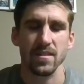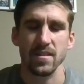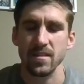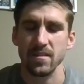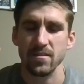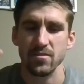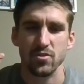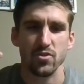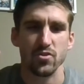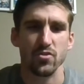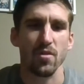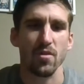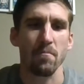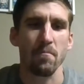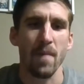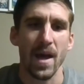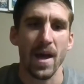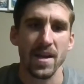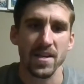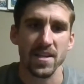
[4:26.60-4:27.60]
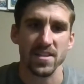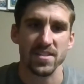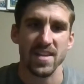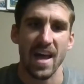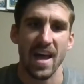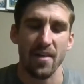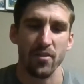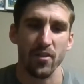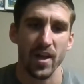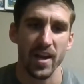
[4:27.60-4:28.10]
tremendous
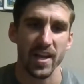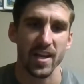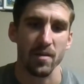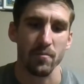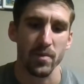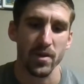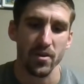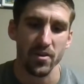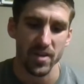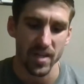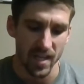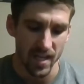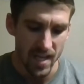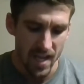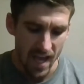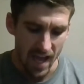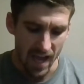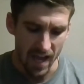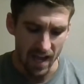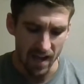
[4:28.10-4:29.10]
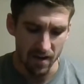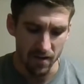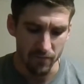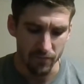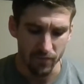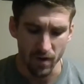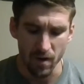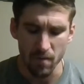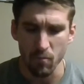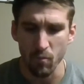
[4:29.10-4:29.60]
athletic ability. And
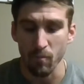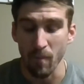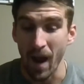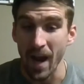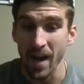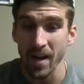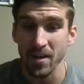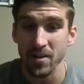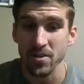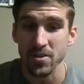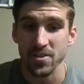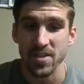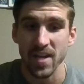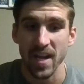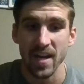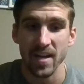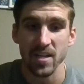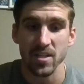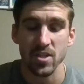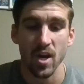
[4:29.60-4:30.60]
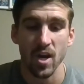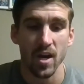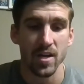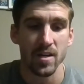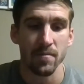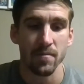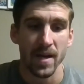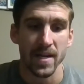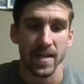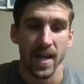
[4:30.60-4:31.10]
from my understanding, talking
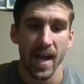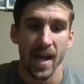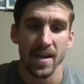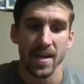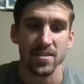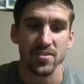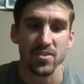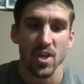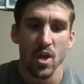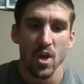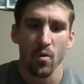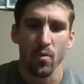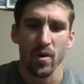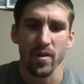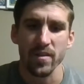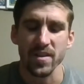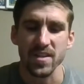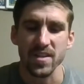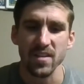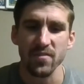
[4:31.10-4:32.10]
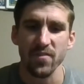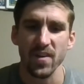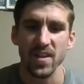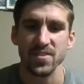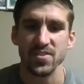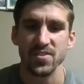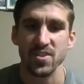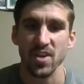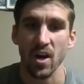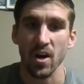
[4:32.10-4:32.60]
to my dad, is where the defense
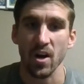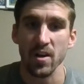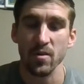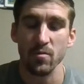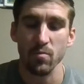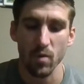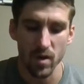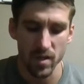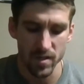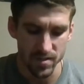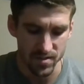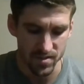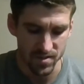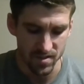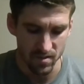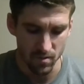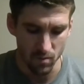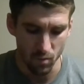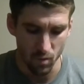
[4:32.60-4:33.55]
started was